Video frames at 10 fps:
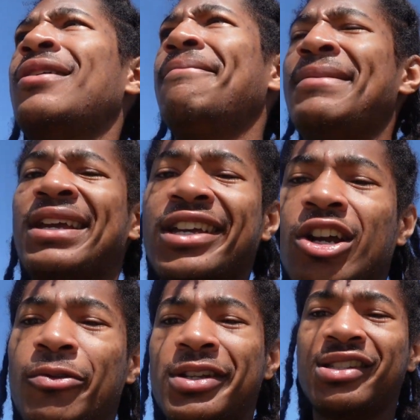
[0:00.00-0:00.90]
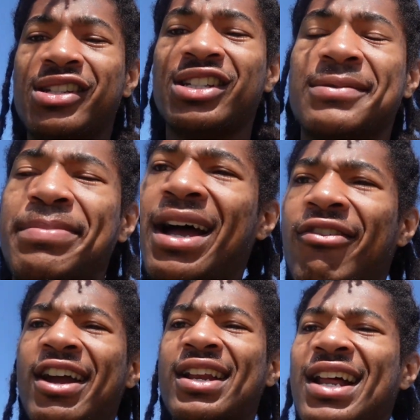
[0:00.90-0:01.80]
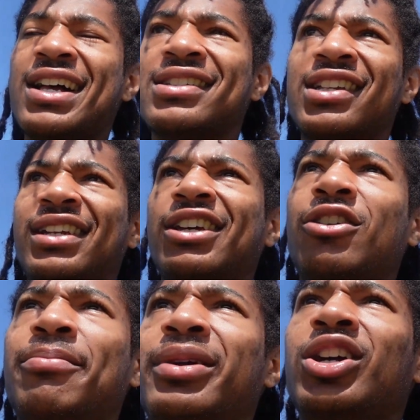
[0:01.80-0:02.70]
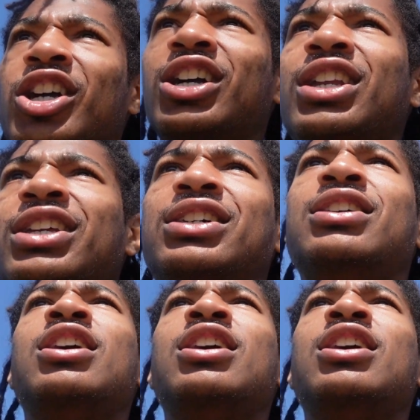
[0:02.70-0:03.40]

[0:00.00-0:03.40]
making our way to the spot right now. It's a little bit earlier.